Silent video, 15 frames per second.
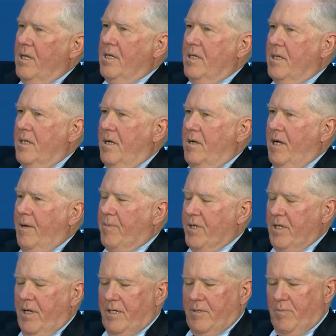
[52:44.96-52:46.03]

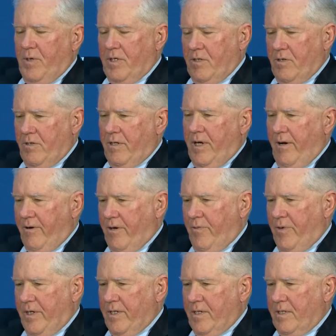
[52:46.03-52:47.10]
Hypersonics bring certain
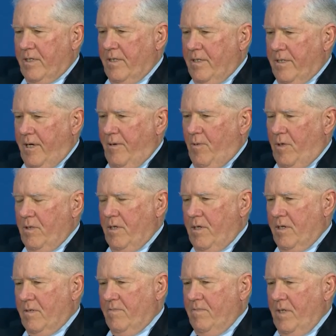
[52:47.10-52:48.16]
characteristics to the table.
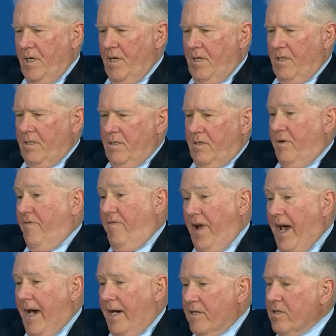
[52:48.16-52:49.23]
They're
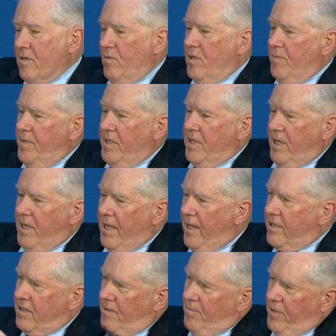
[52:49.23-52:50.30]
fast, which means they
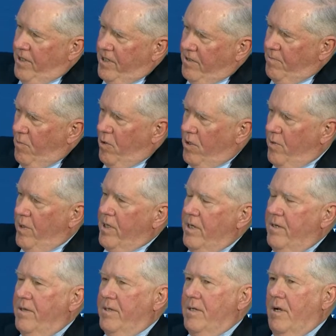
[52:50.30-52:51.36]
get someplace more
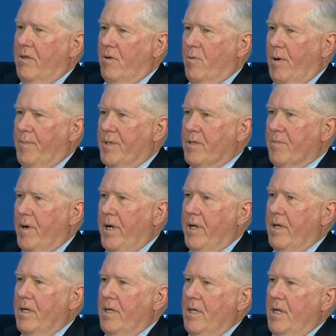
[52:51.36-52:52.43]
quickly than other weapons
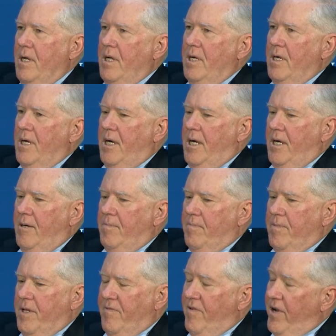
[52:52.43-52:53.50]
might.
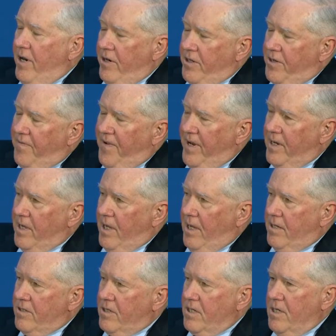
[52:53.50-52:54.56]
They're very hard to defend
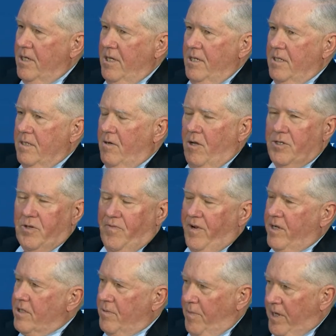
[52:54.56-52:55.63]
against. They're also
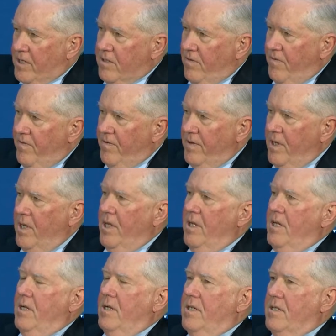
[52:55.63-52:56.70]
very expensive.
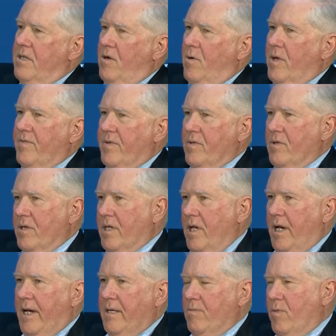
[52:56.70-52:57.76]
And so we have to look
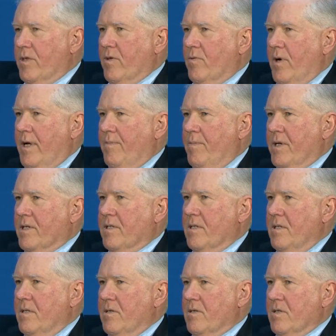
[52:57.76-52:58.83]
at what the right mix
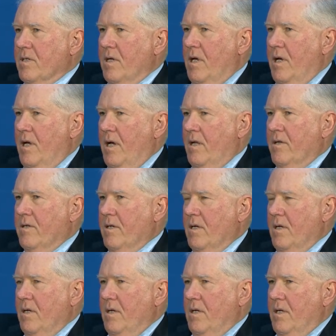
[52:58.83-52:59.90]
is. And
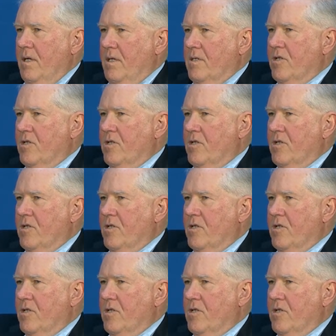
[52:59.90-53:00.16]
in